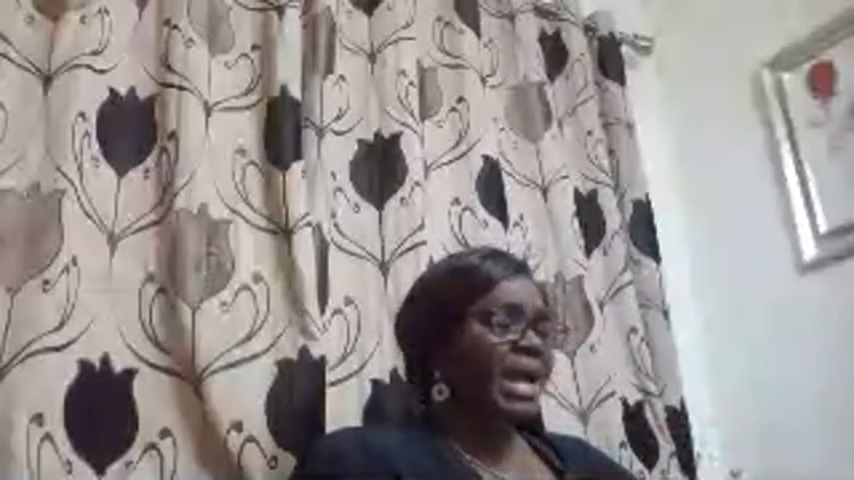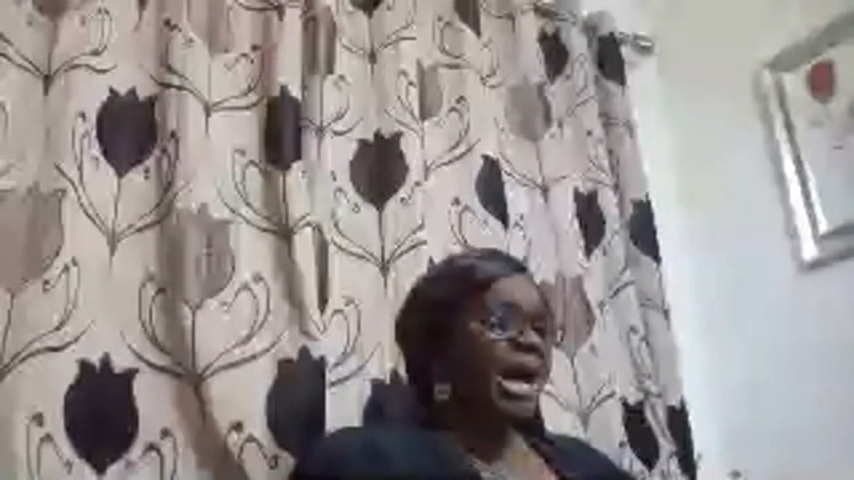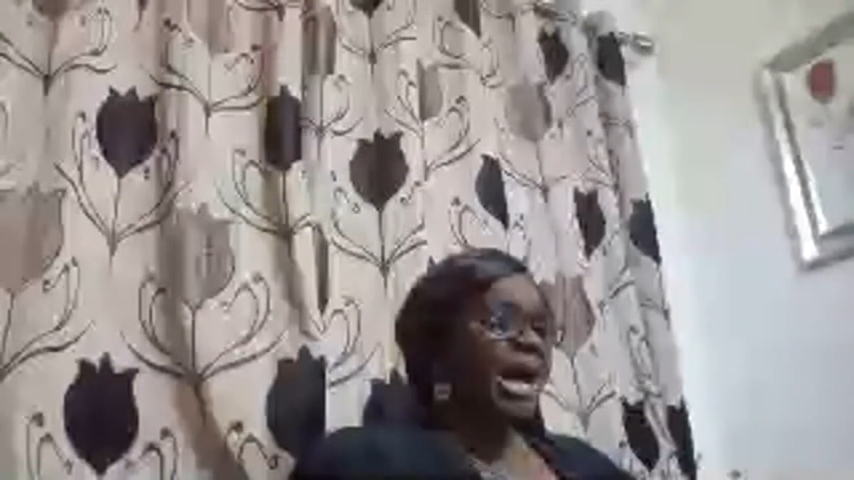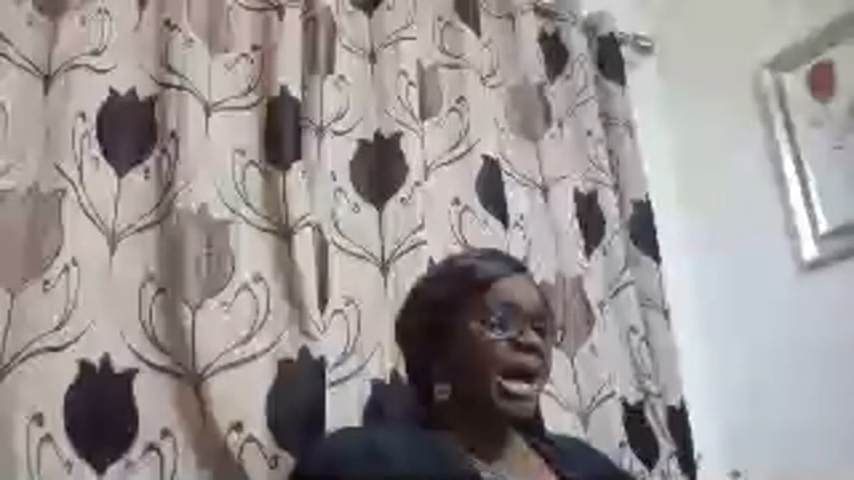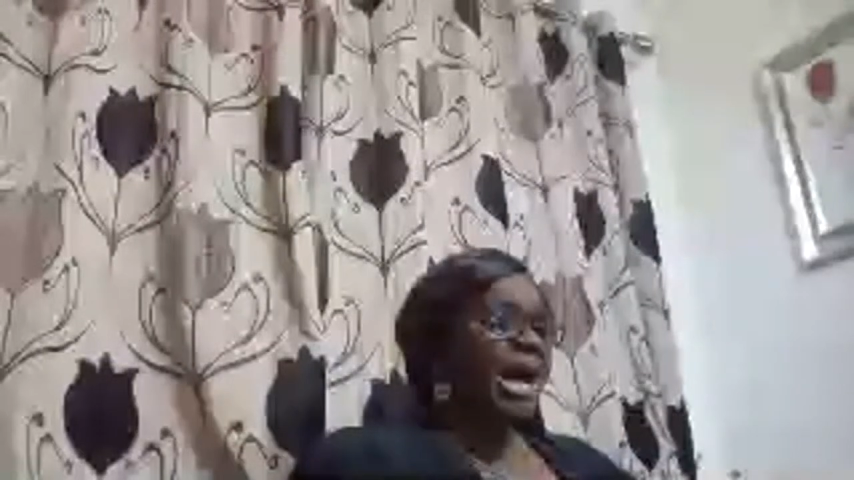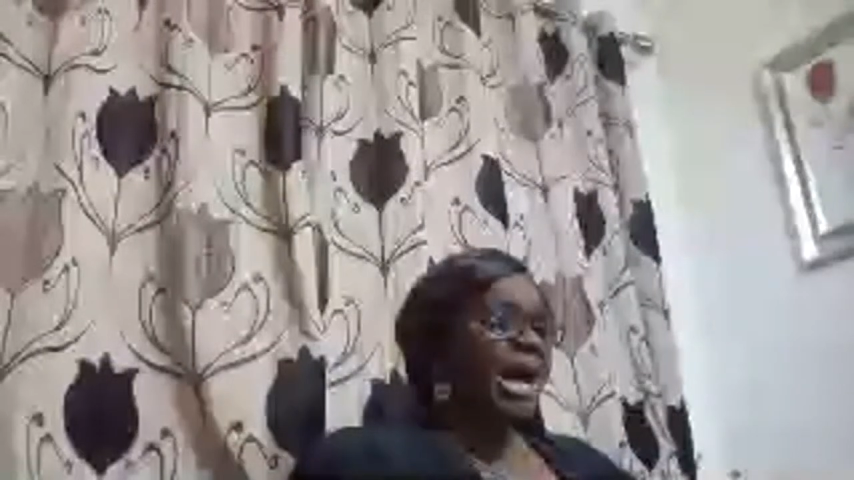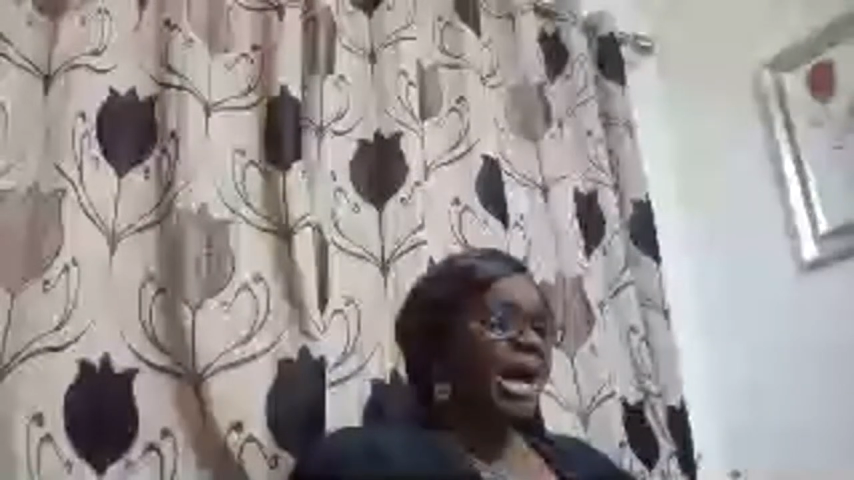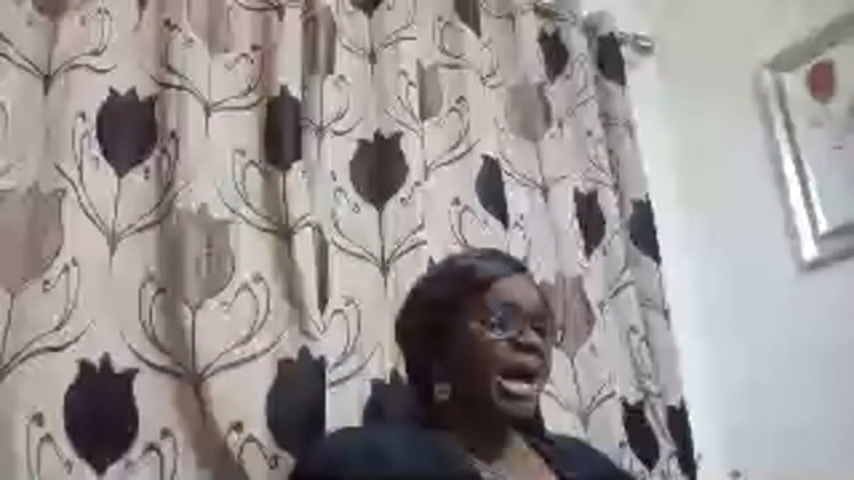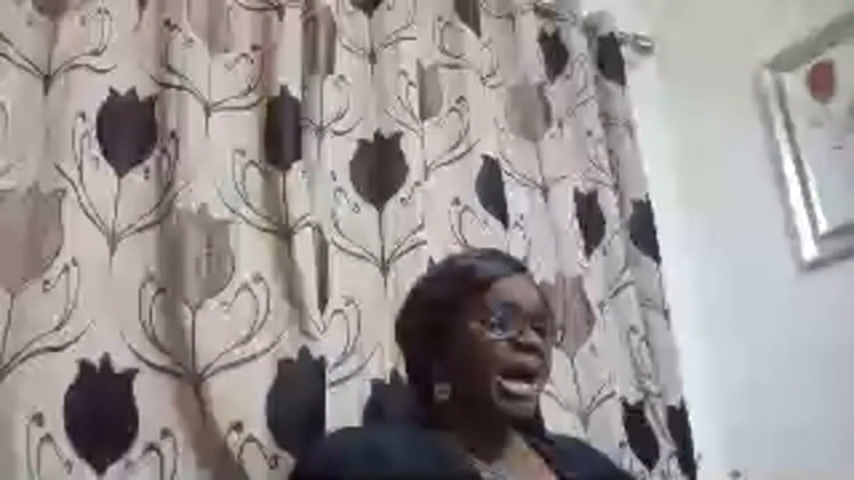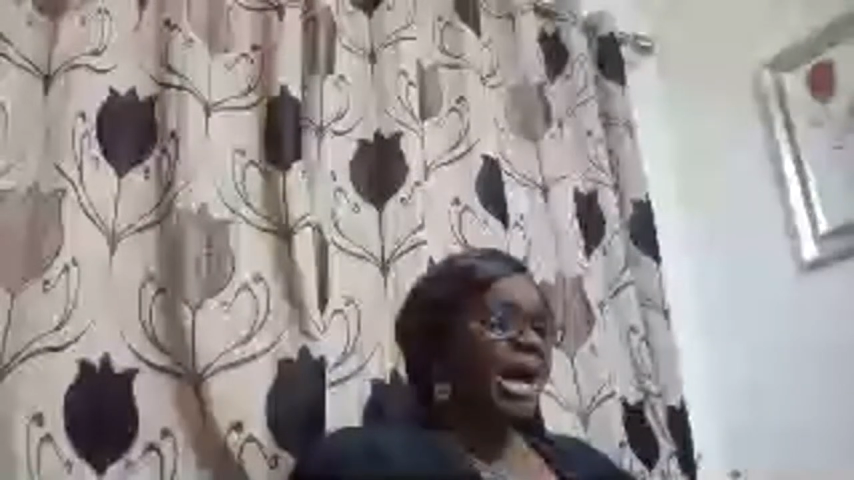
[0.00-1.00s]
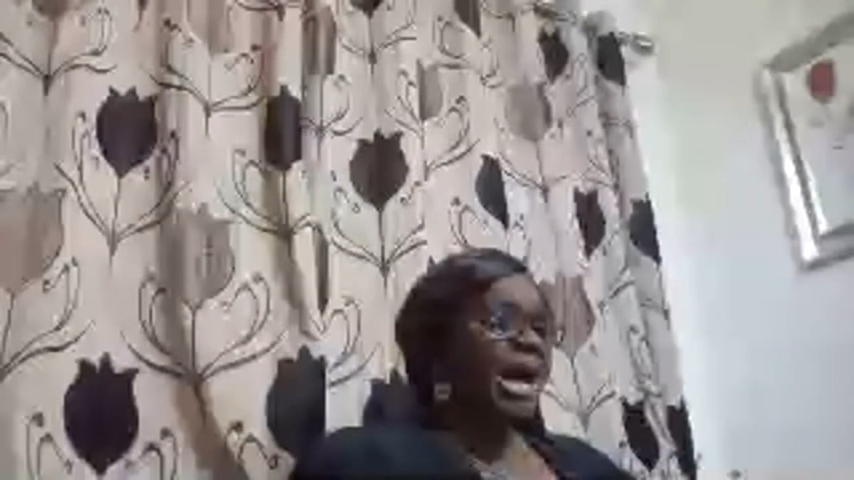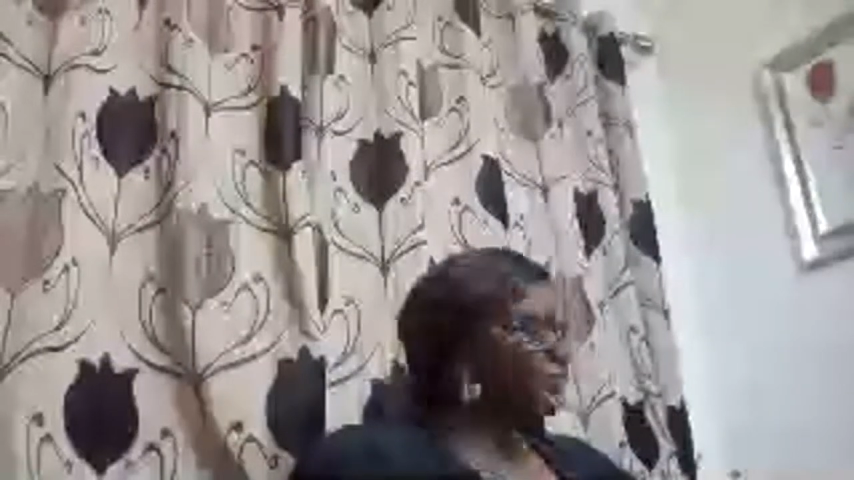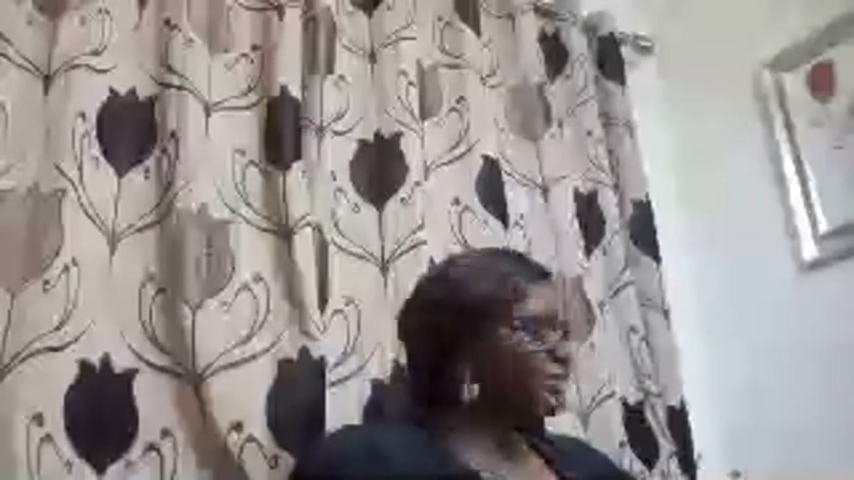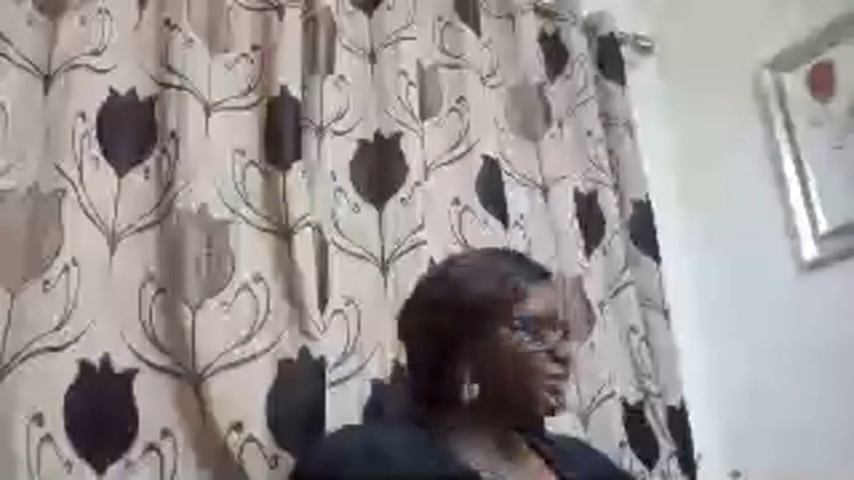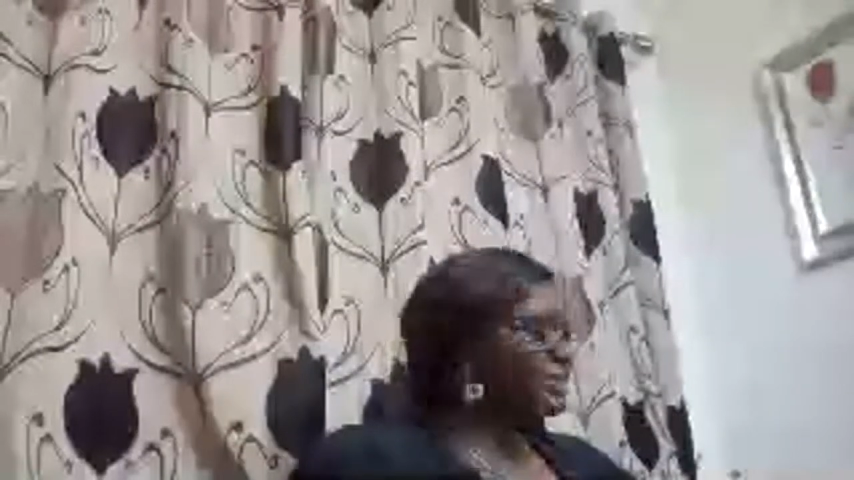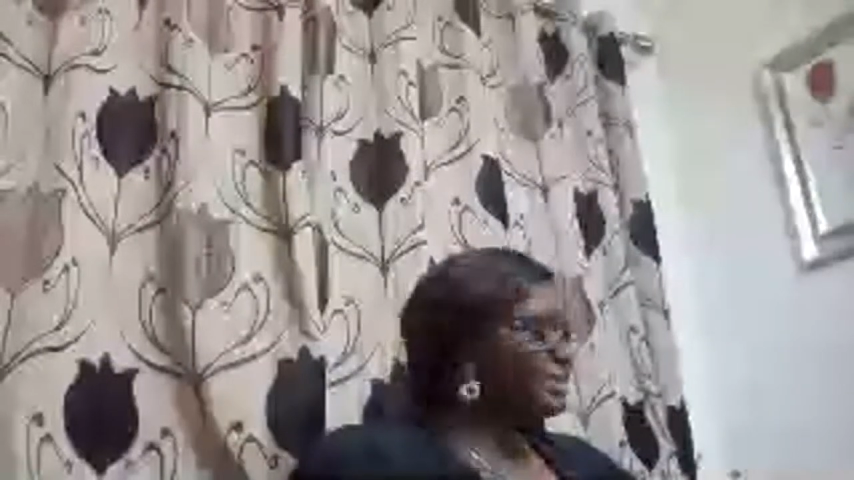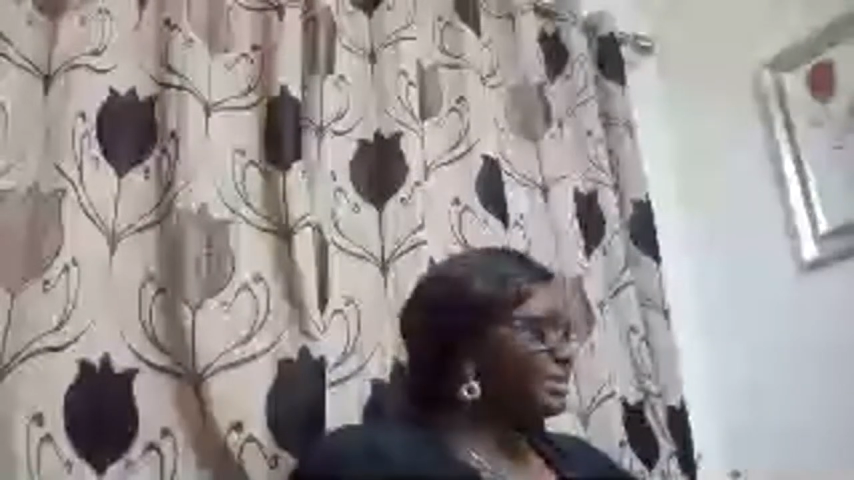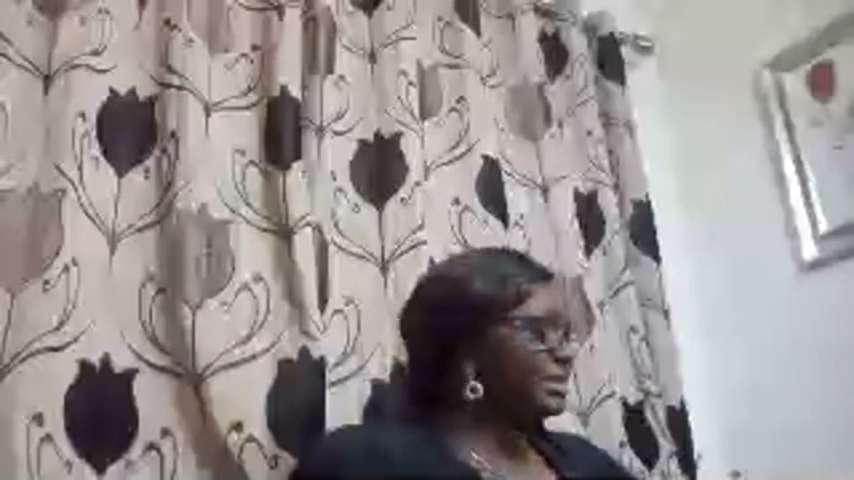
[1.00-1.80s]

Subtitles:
Our parents, even